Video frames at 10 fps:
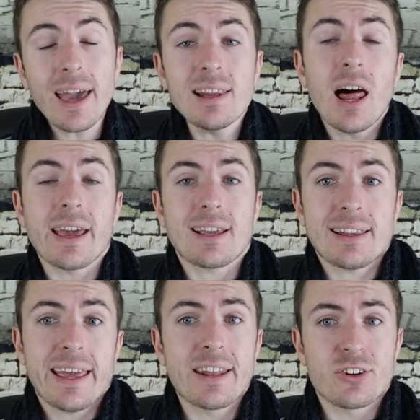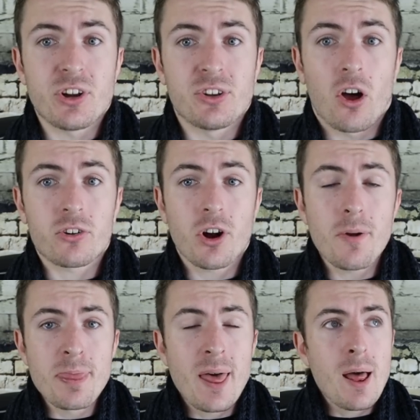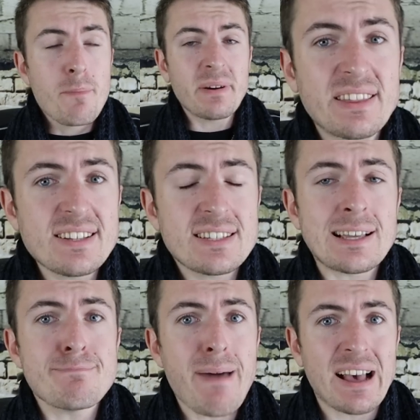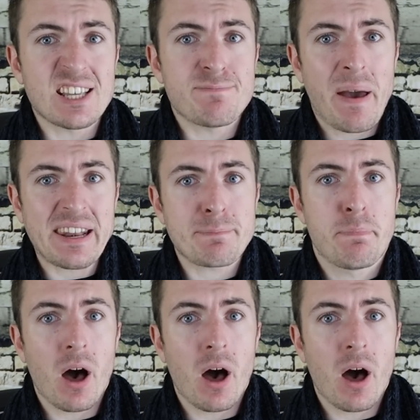I like Leander Tendonker. But this is a massive panic